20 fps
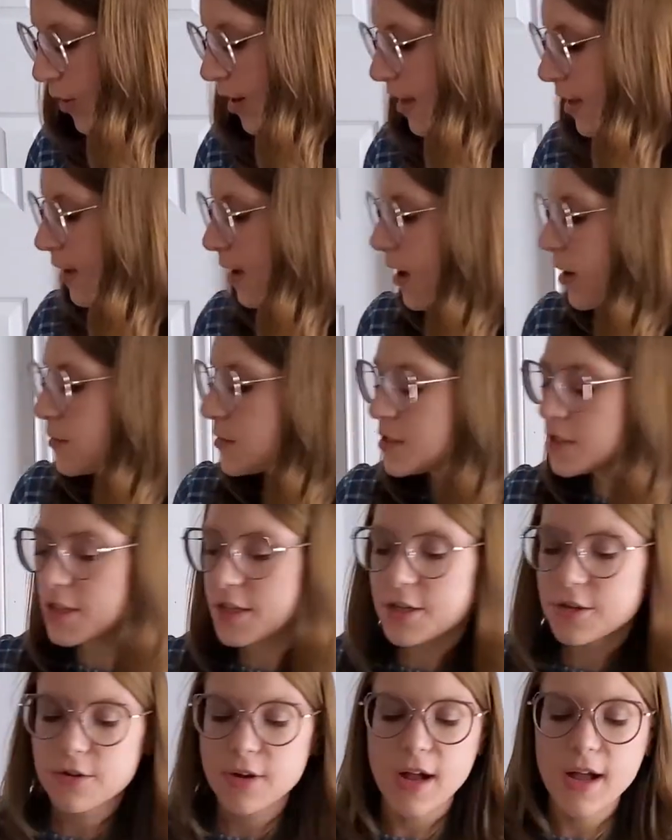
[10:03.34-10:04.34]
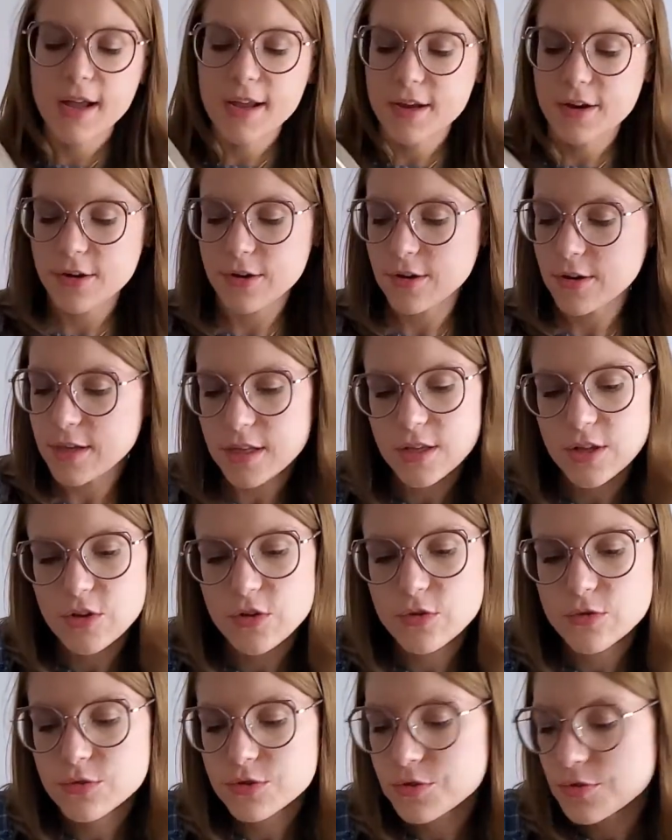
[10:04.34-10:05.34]
it comes to your iron,
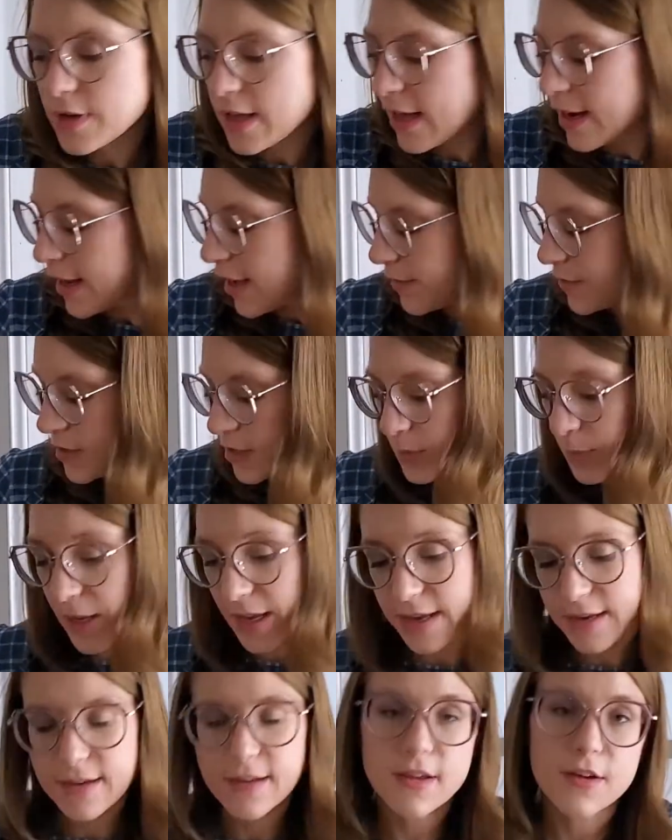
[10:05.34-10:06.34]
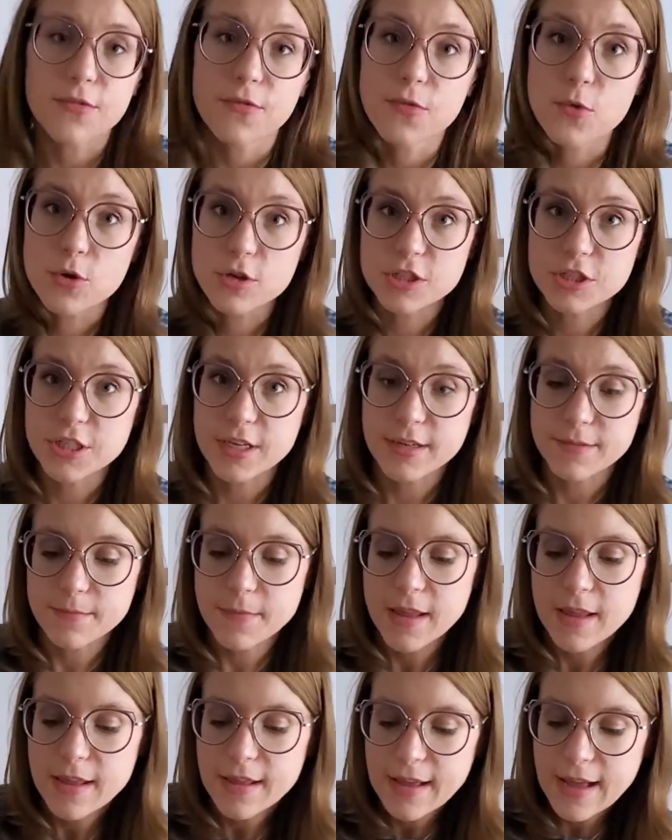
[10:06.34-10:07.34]
you do not have to spend a fortune.
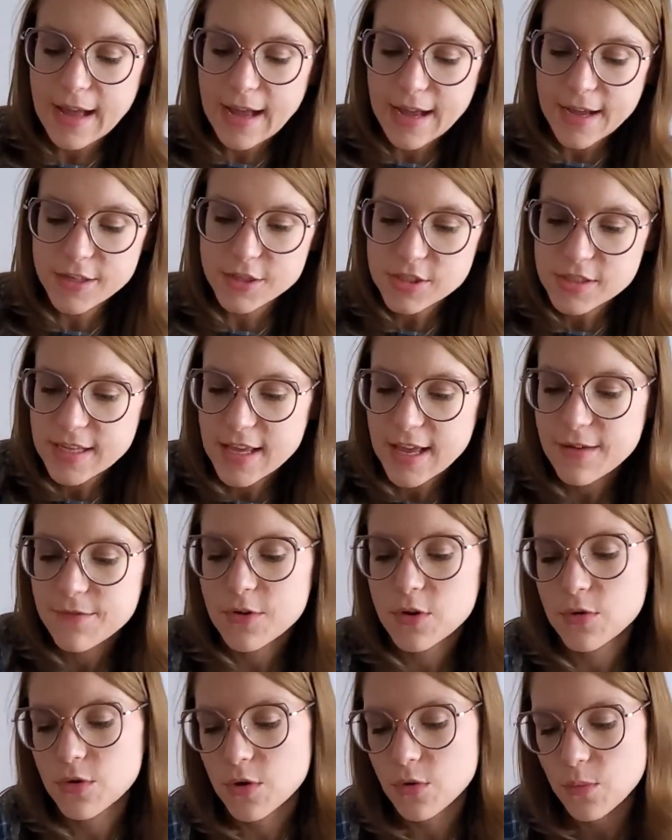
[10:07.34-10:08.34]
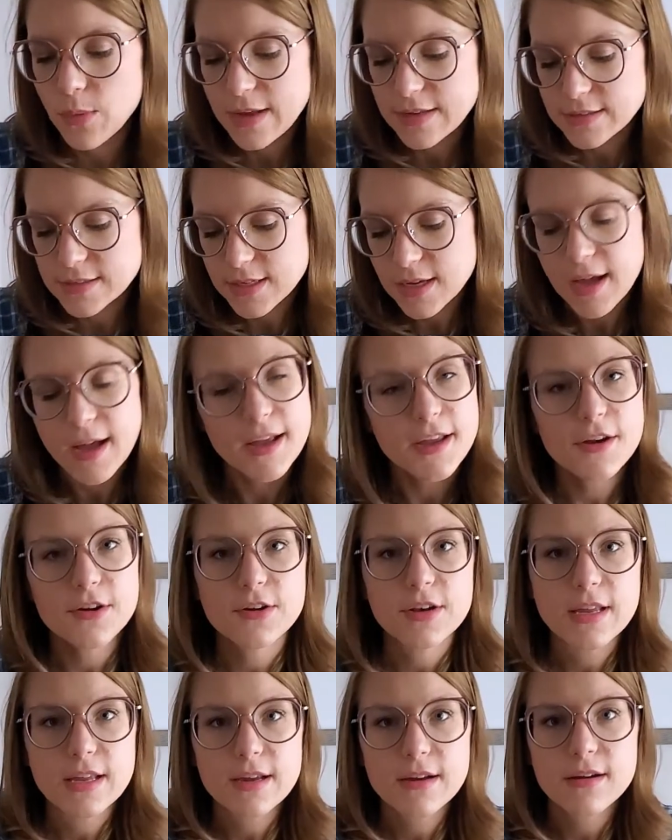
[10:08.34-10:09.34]
I just have a Rowenta
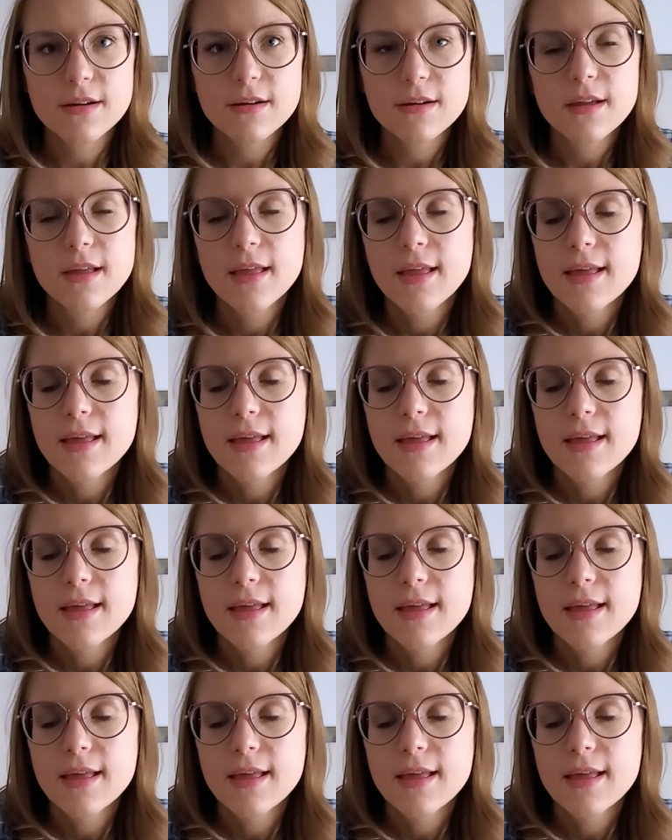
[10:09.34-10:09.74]
iron here.